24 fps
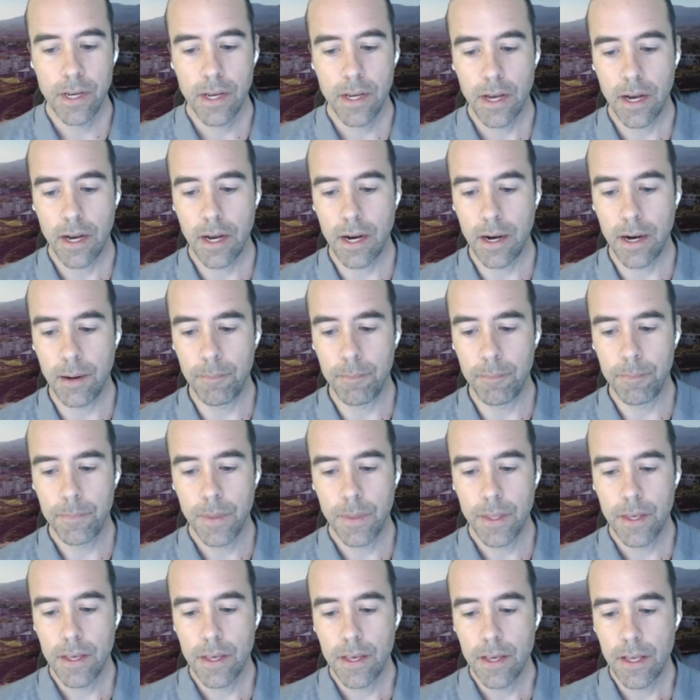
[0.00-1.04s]
And
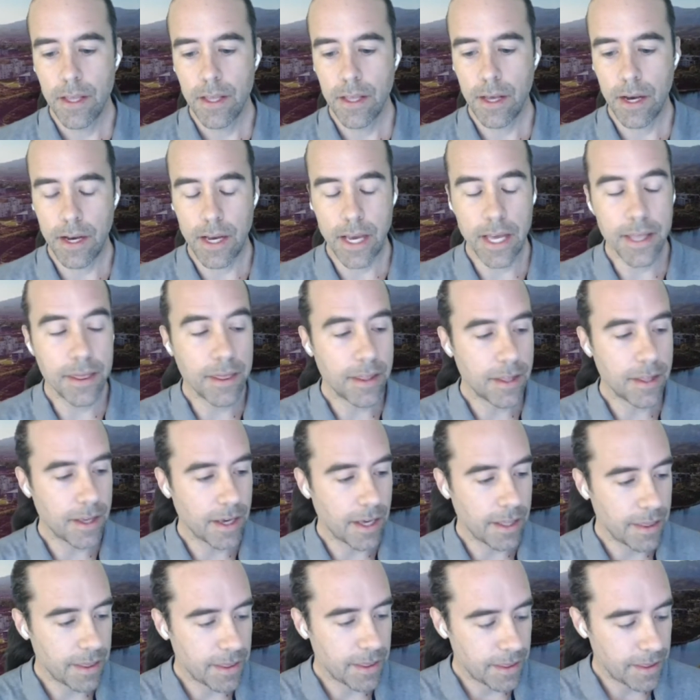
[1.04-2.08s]

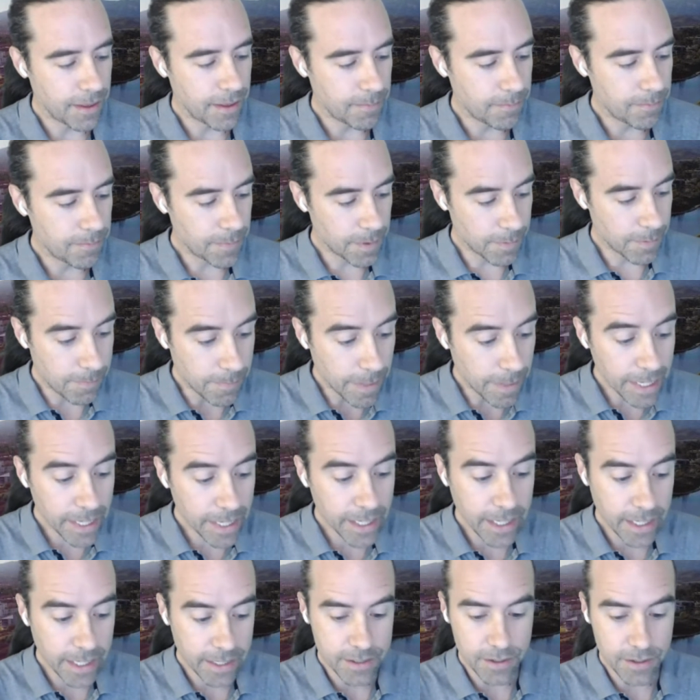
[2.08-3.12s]
the
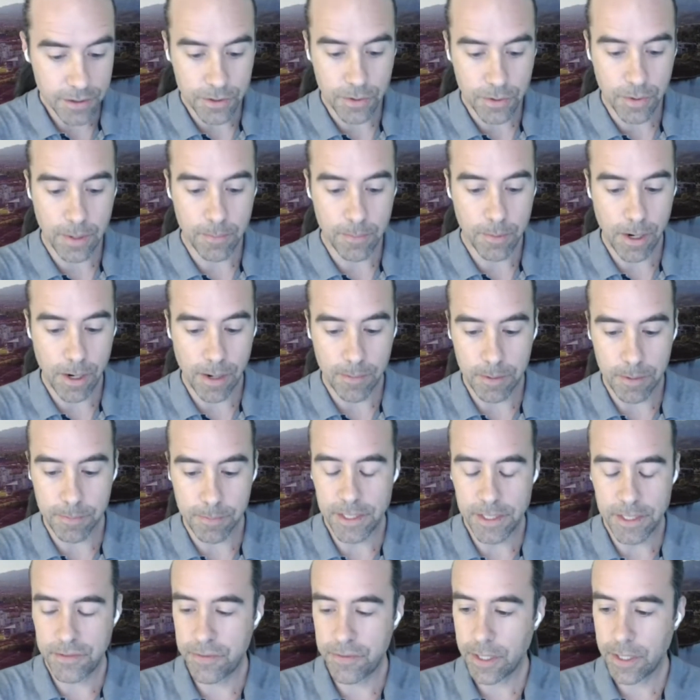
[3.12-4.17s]
main answer to our problem
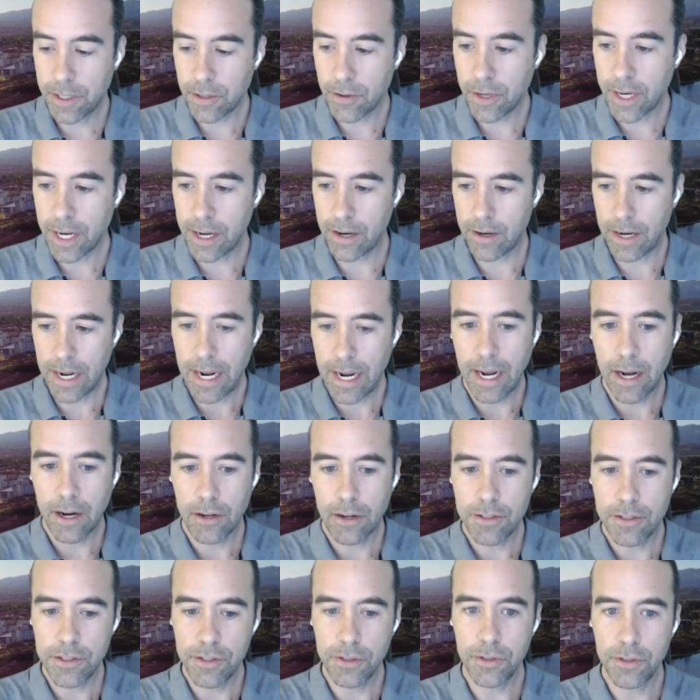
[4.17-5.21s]
is figuring out
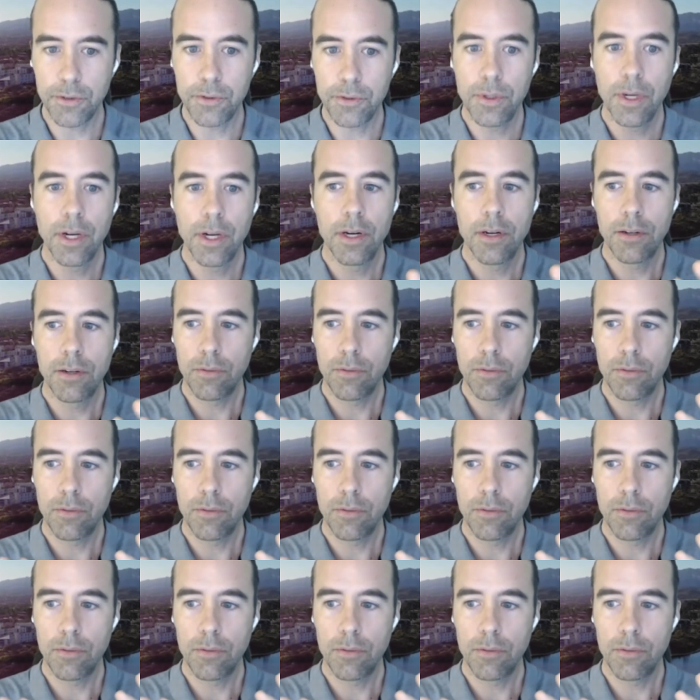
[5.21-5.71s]
how to